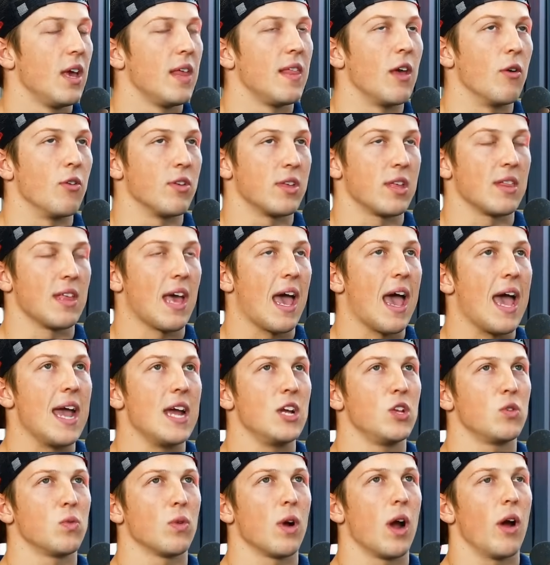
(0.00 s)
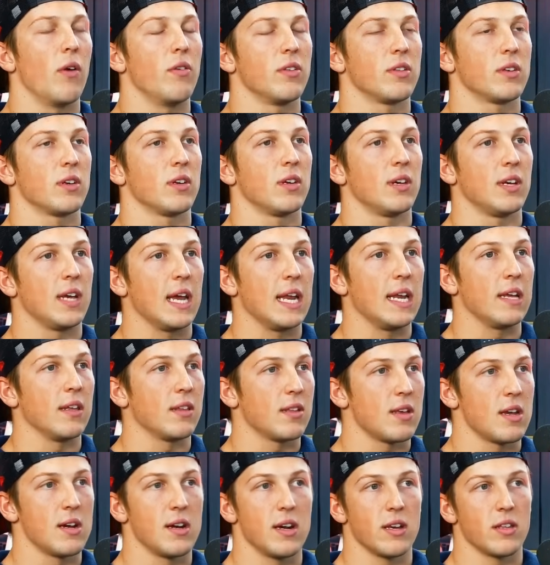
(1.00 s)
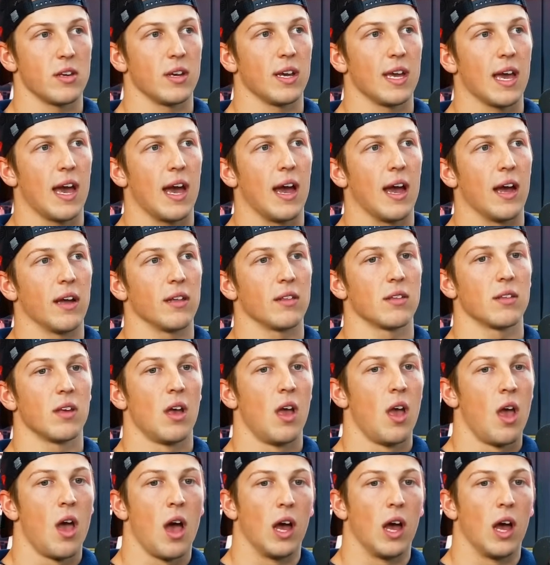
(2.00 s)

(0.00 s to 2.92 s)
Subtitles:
That was at the age where I was getting serious in karts.